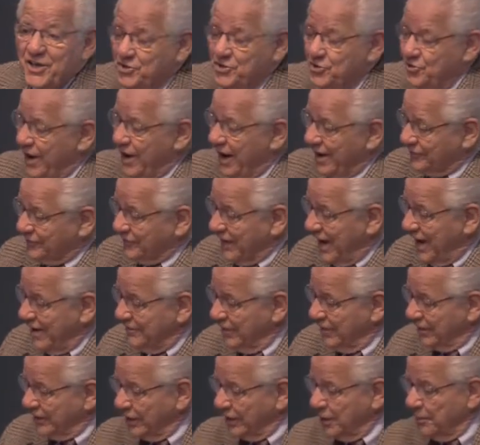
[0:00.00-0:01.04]
You have to
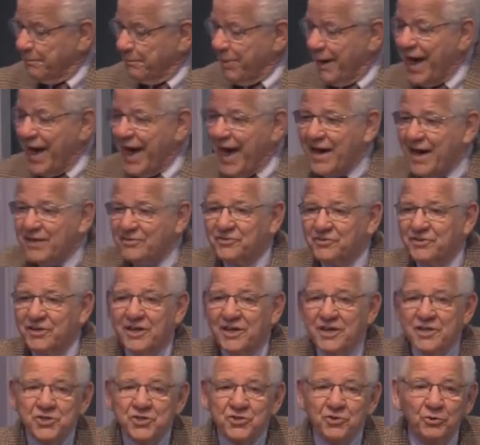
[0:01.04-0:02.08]
have a little path to
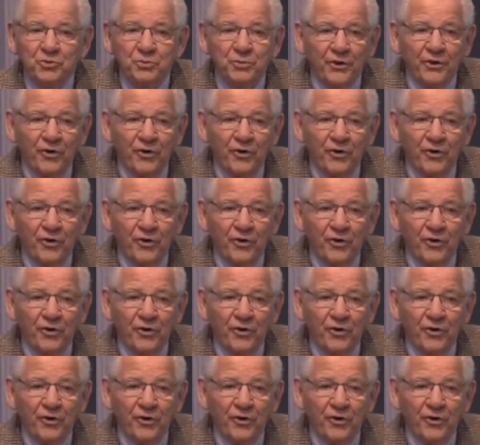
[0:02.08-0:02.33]
get through